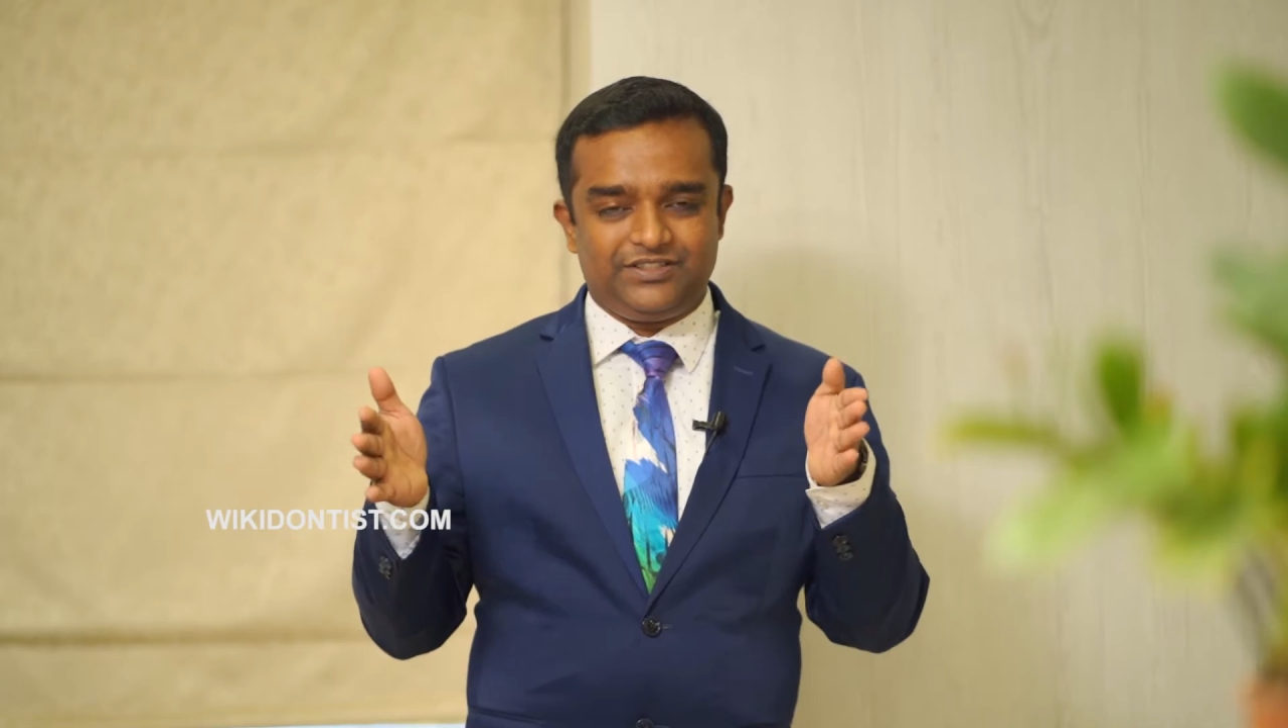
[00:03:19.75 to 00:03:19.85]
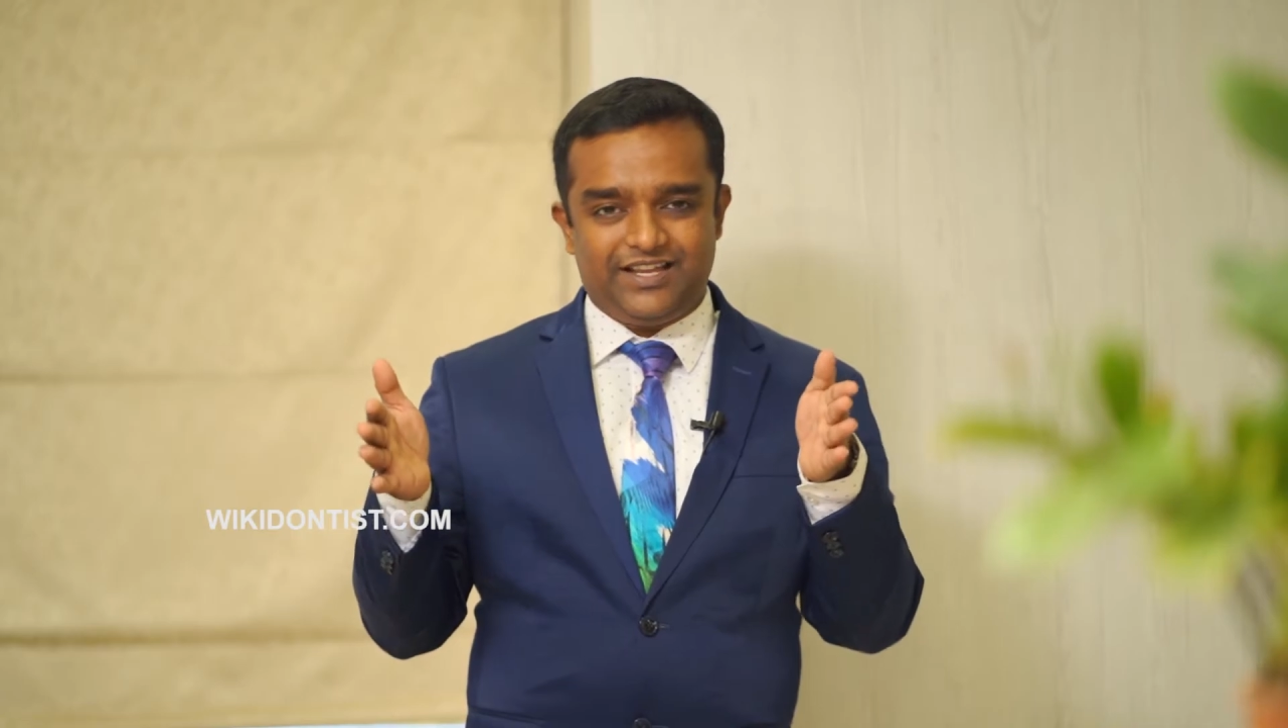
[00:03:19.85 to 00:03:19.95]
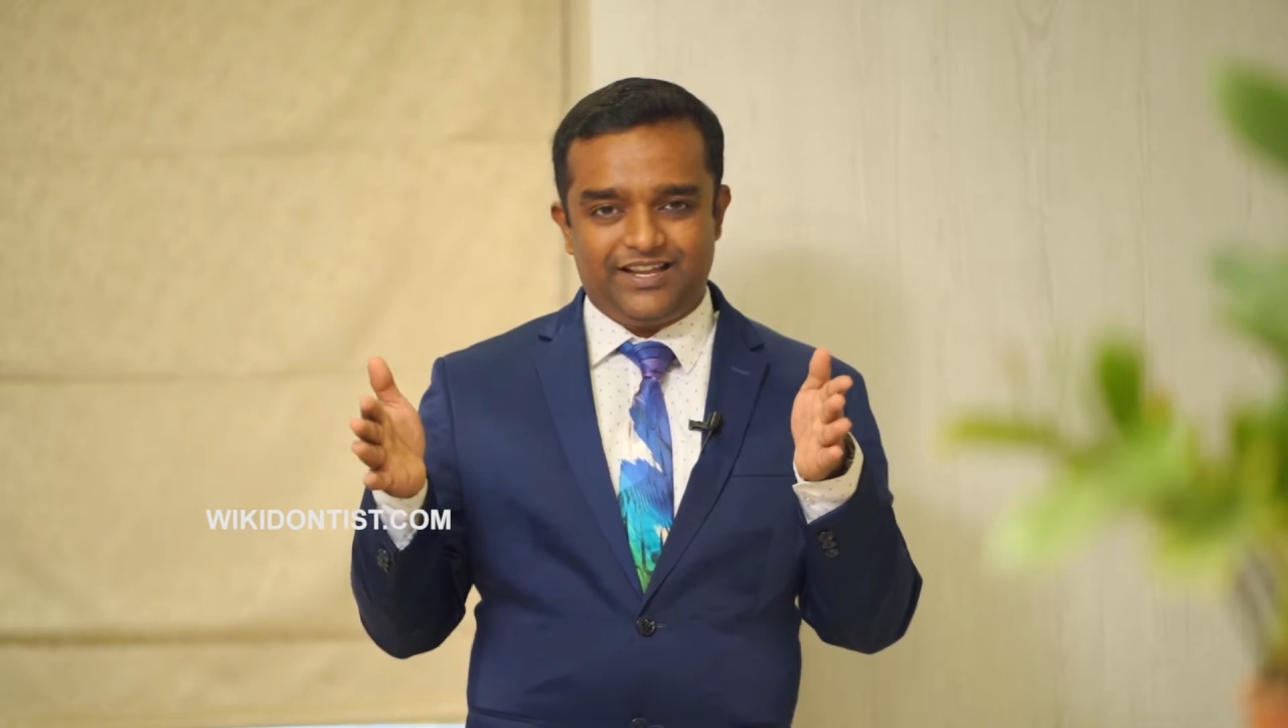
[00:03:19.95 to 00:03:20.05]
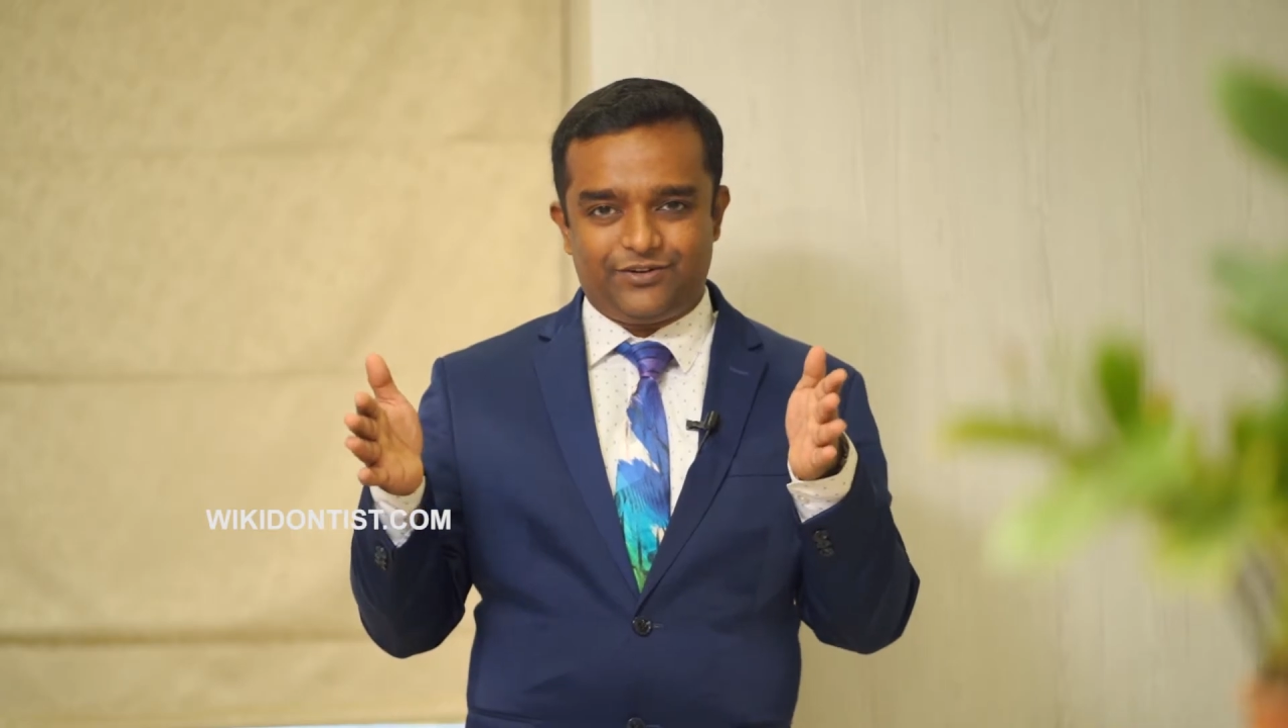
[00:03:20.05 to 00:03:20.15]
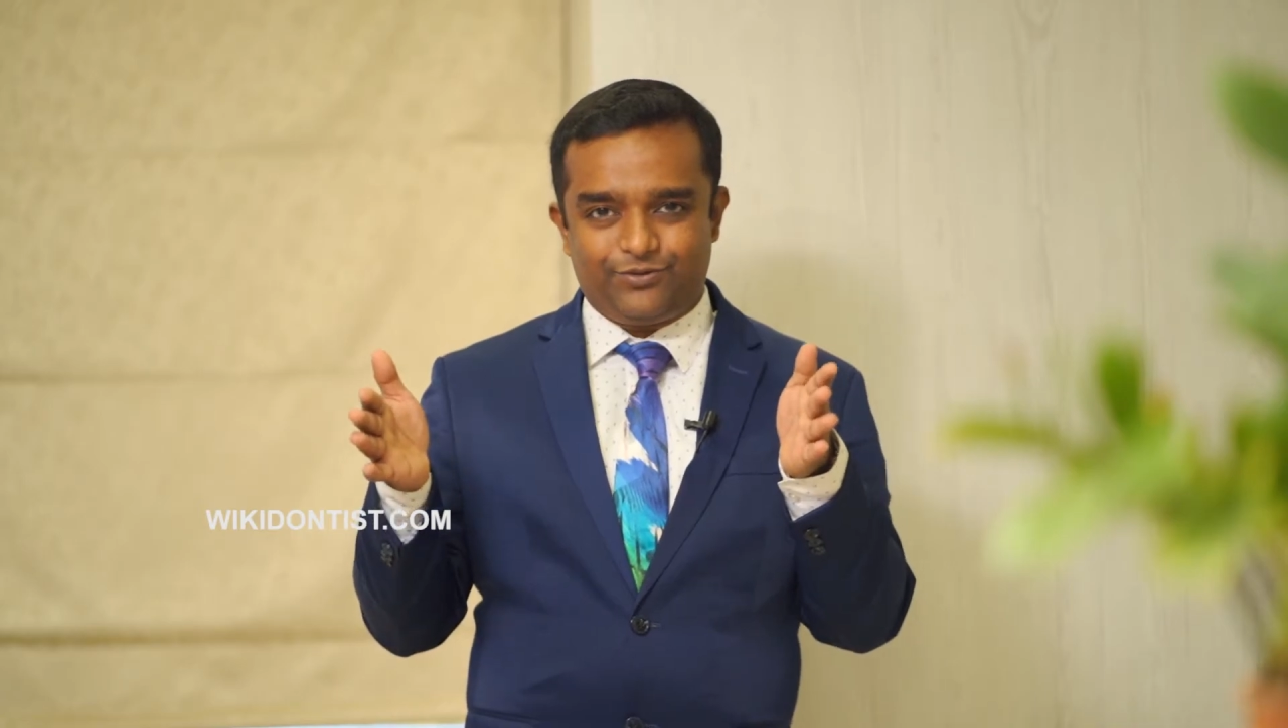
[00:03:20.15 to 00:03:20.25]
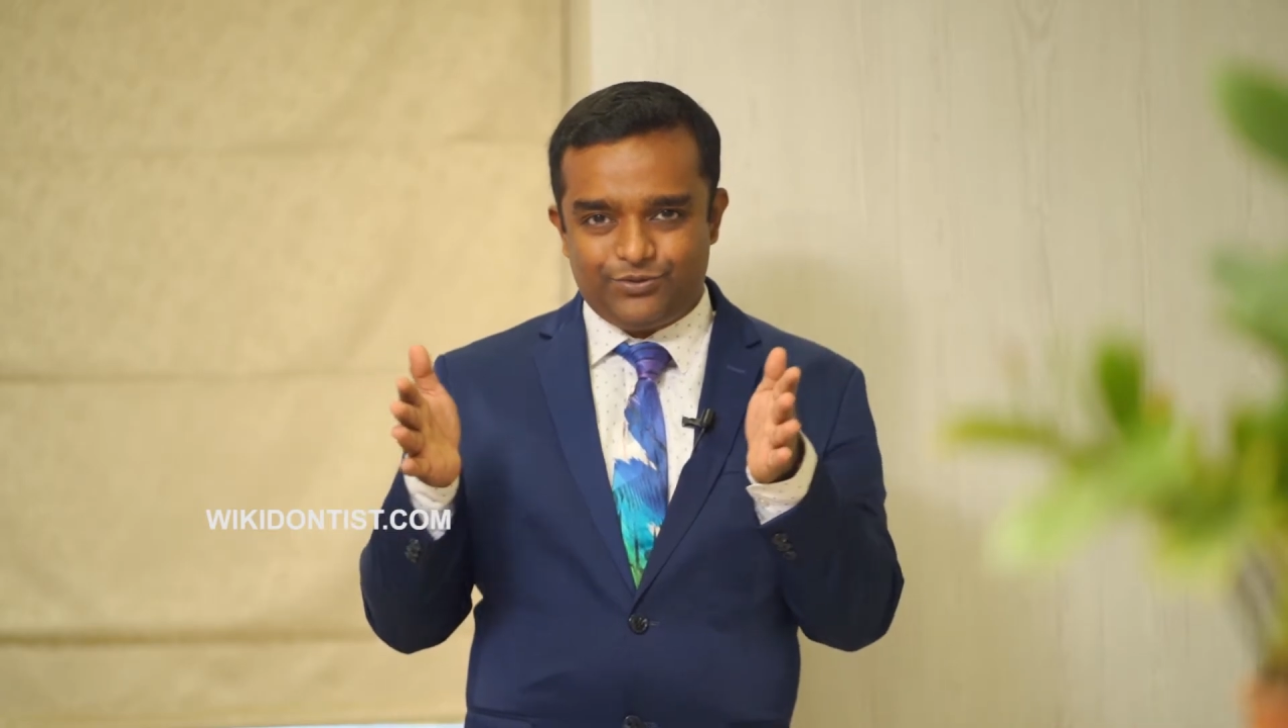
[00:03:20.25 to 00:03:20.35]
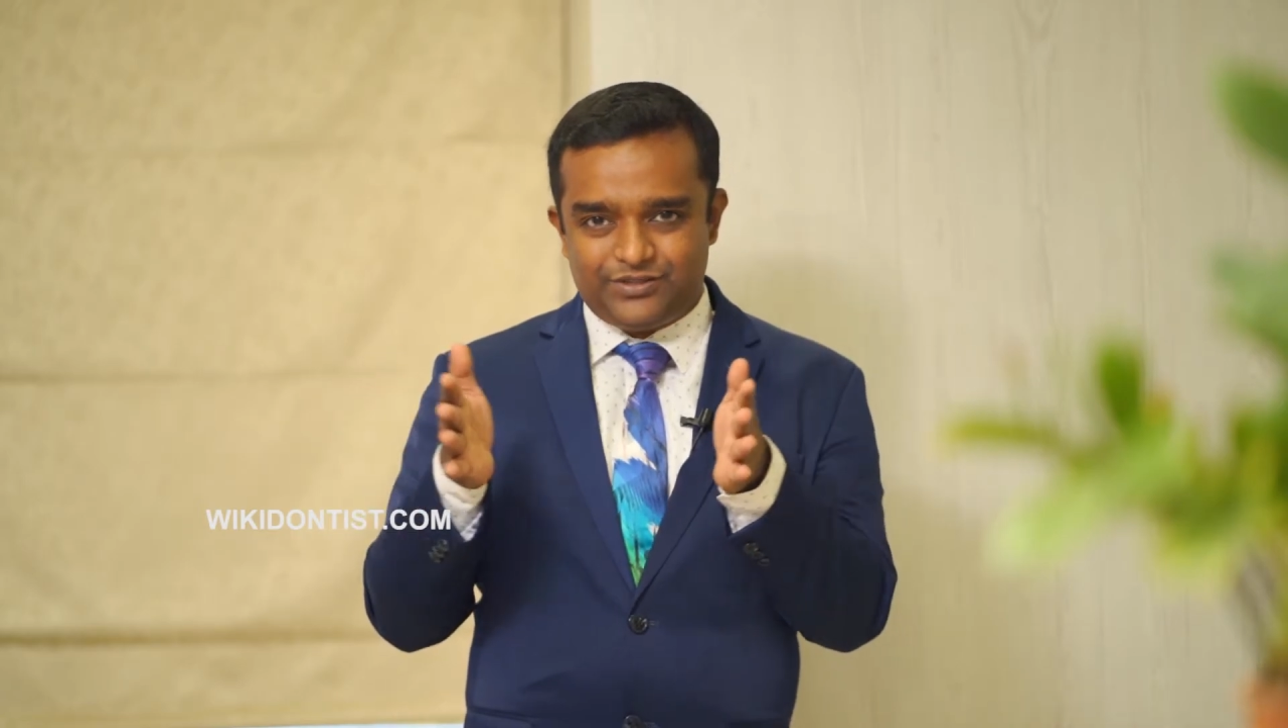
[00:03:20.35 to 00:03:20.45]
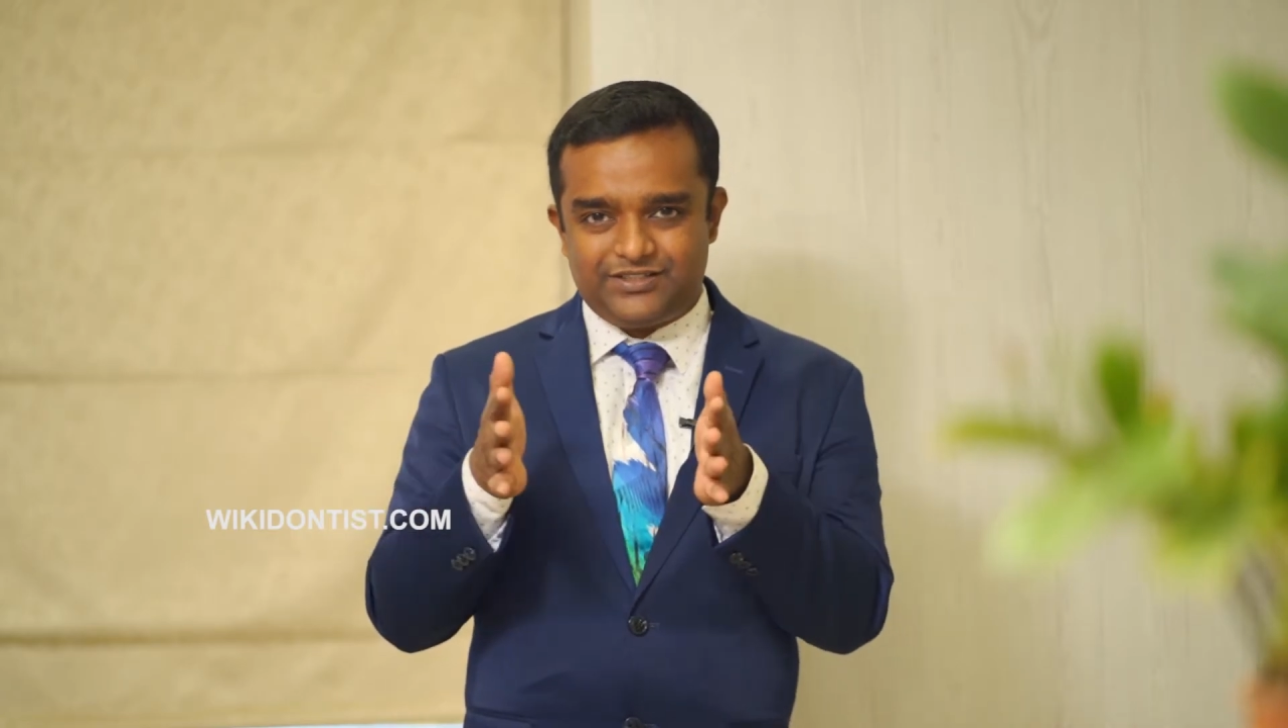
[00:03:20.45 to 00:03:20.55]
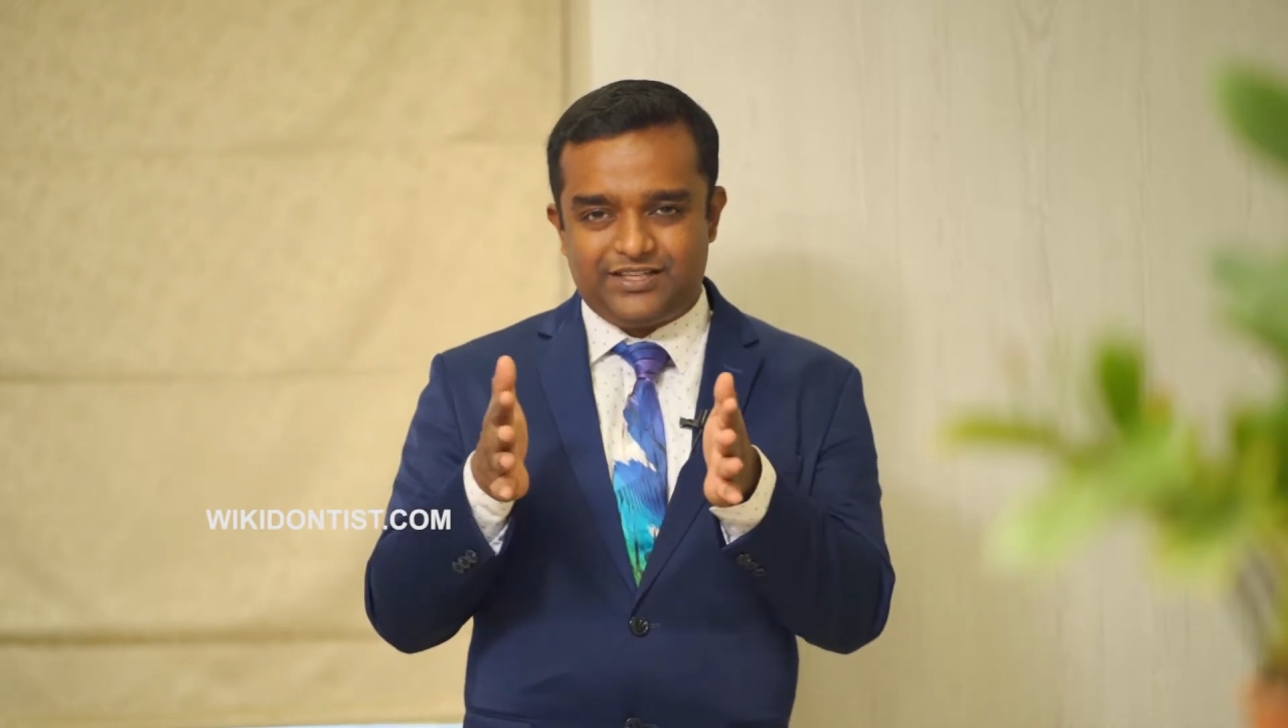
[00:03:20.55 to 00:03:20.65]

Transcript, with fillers: and closes